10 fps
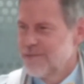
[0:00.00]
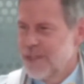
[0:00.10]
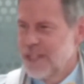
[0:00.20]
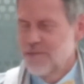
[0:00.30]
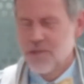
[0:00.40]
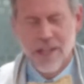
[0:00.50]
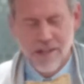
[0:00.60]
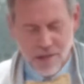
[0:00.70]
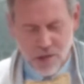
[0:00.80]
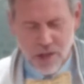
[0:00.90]
might have said
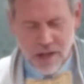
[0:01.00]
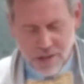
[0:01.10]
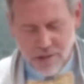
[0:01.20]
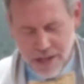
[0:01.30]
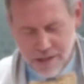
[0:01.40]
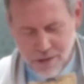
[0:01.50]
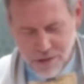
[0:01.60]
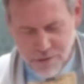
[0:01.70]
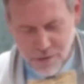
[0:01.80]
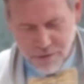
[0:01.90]
on Star Trek, those
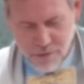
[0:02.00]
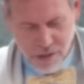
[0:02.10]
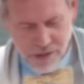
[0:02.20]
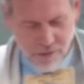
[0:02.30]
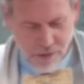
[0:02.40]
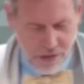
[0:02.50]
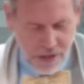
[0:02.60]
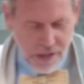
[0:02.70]
of you familiar with,